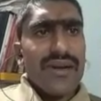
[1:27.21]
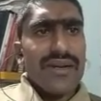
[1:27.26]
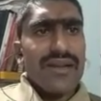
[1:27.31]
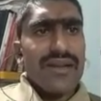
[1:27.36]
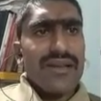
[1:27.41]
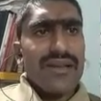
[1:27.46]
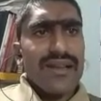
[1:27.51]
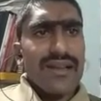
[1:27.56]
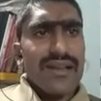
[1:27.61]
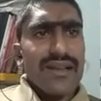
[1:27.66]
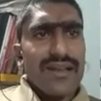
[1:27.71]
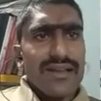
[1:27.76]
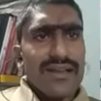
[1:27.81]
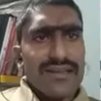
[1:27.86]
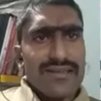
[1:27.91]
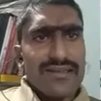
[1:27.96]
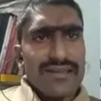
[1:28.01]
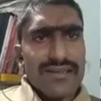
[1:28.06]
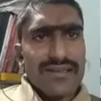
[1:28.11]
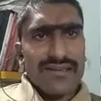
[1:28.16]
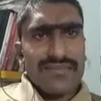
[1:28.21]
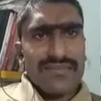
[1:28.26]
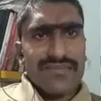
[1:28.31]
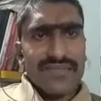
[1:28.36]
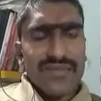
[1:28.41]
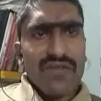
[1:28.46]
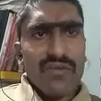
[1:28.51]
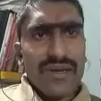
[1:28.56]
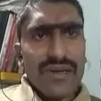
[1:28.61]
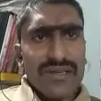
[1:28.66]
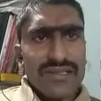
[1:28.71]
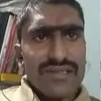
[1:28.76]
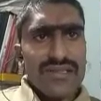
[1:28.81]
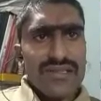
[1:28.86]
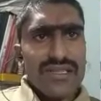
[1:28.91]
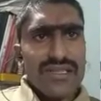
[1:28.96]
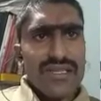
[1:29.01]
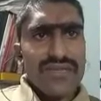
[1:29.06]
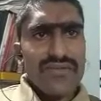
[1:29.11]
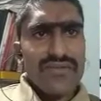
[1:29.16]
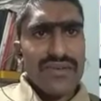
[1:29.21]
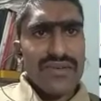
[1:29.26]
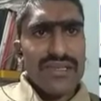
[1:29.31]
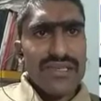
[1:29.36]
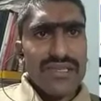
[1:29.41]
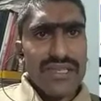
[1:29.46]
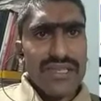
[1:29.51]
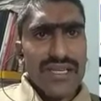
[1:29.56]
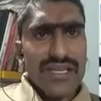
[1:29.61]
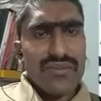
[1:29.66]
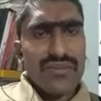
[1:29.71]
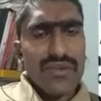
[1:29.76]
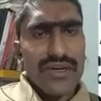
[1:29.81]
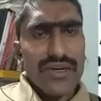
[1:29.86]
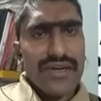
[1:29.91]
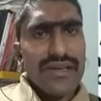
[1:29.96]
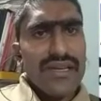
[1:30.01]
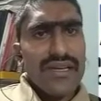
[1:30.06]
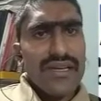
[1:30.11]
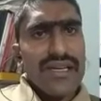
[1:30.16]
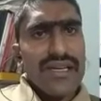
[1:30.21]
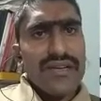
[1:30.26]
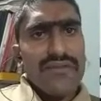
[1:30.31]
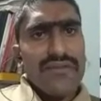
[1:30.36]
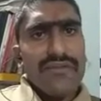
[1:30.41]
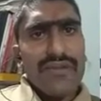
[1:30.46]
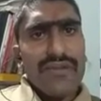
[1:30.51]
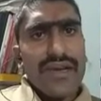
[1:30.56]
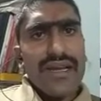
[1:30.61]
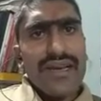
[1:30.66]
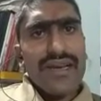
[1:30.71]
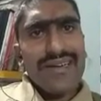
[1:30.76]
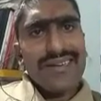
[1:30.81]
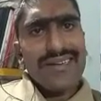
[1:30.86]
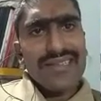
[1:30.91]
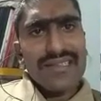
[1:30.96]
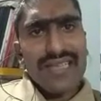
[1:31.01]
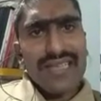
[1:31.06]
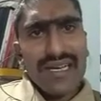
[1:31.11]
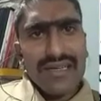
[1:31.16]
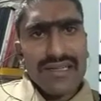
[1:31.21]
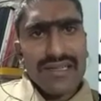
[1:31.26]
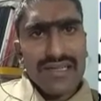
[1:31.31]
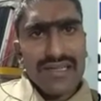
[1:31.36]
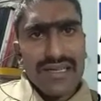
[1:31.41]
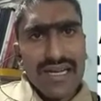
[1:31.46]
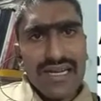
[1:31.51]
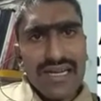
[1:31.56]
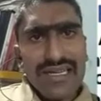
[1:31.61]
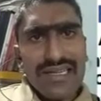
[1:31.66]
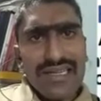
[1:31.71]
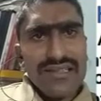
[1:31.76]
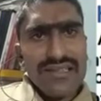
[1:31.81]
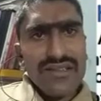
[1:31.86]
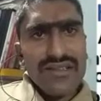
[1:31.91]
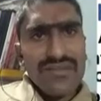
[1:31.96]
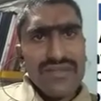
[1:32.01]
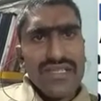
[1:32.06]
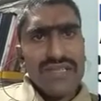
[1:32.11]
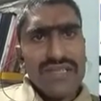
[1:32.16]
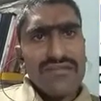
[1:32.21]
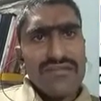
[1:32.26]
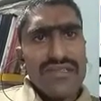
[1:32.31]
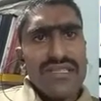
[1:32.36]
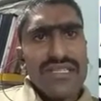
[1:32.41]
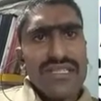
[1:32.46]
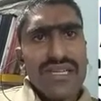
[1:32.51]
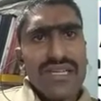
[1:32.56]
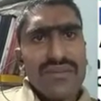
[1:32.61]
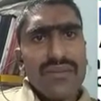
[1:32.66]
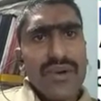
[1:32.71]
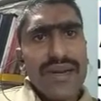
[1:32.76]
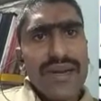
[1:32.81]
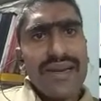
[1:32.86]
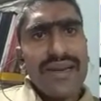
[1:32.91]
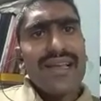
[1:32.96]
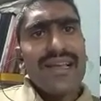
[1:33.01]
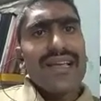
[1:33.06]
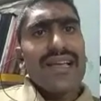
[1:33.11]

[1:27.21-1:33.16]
Let's see what is G1 checkpoint, where it is occurrence of G1 checkpoint.